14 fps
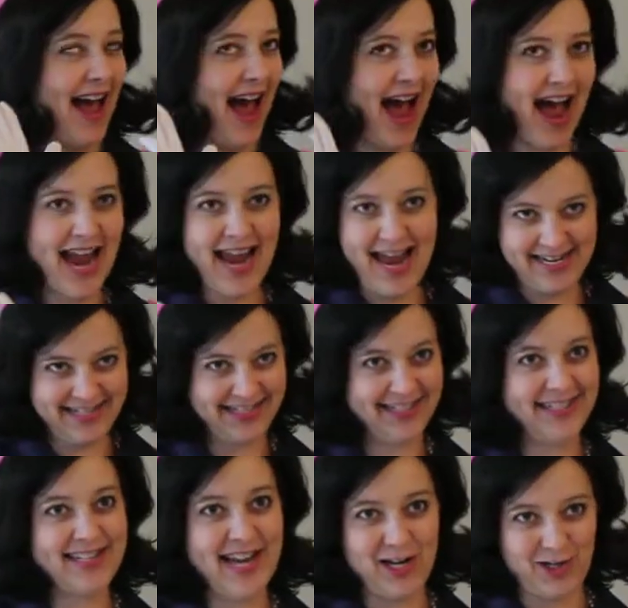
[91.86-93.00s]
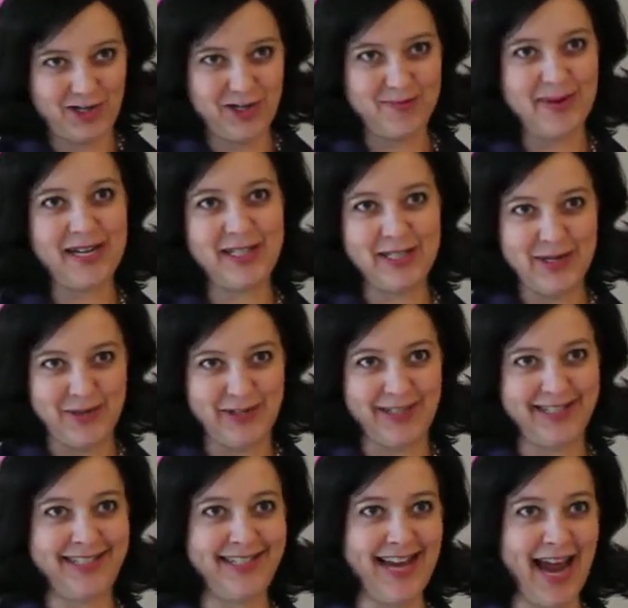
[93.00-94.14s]
I had to station my social
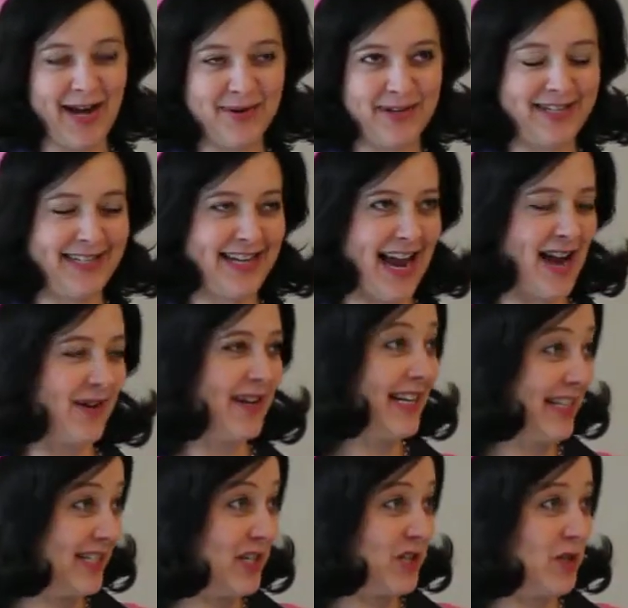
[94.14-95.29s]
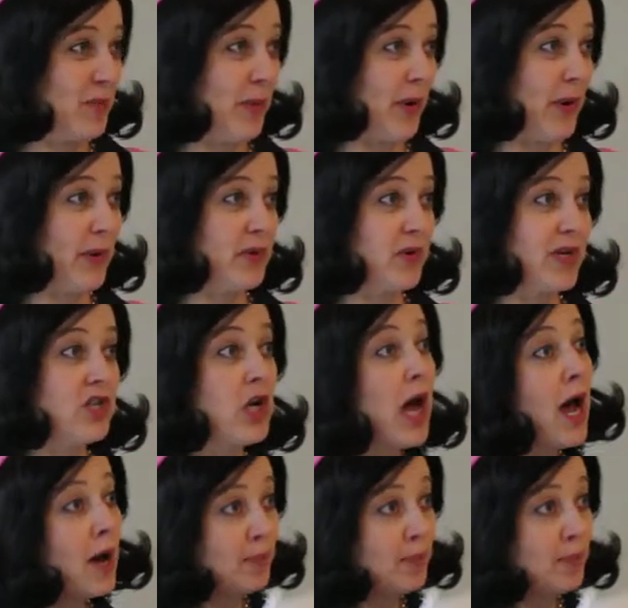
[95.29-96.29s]
secretary, Letitia Baldridge,